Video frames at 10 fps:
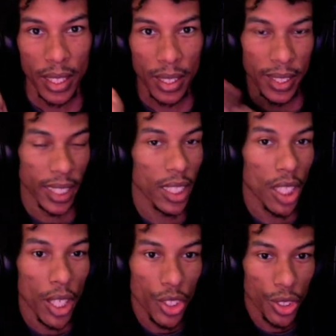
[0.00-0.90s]
the
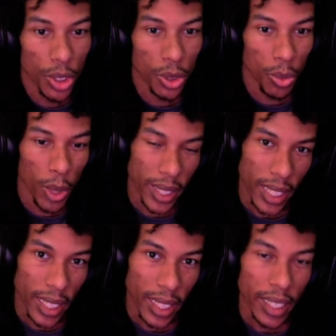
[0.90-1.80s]
Zandalari trolls was one
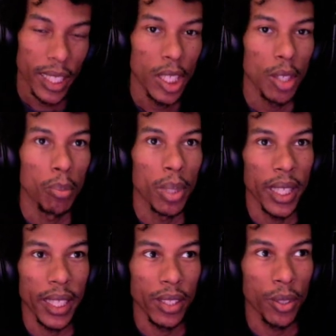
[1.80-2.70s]
thing,
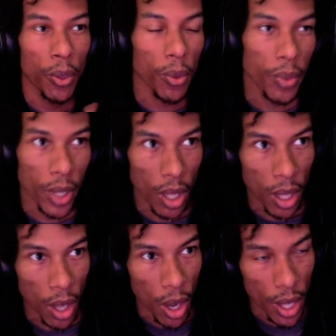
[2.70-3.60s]
but the
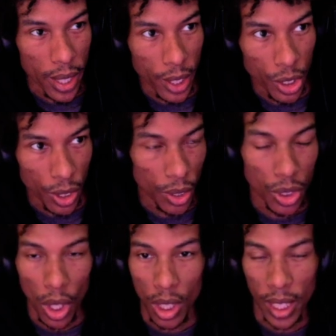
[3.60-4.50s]
Hornair trolls
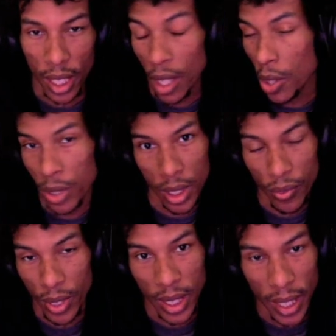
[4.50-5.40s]
are like a whole
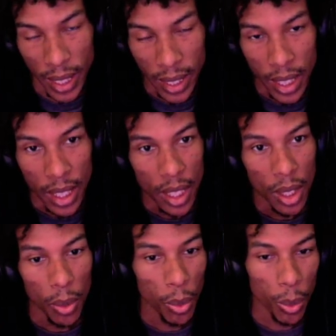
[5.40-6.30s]
different thing.
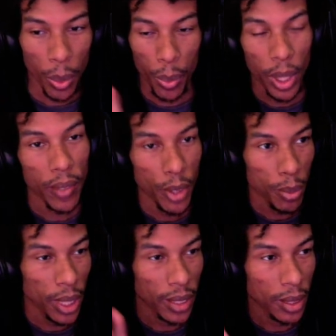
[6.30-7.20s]
Whatever you
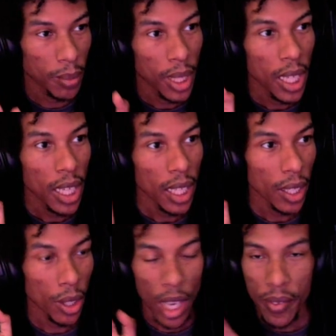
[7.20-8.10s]
pronounce them,
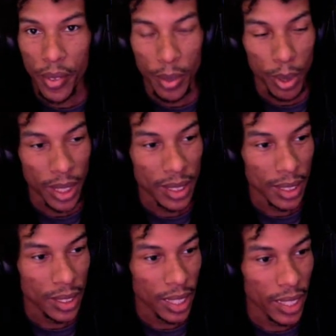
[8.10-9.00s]
or however you pronounce it
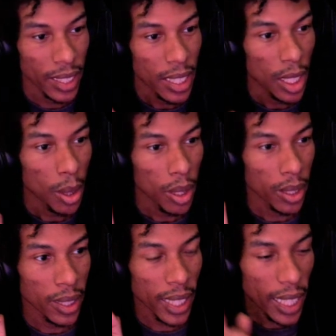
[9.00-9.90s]
or say it.
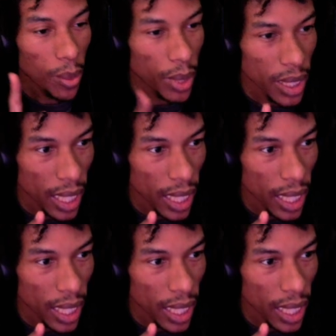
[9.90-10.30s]
Then we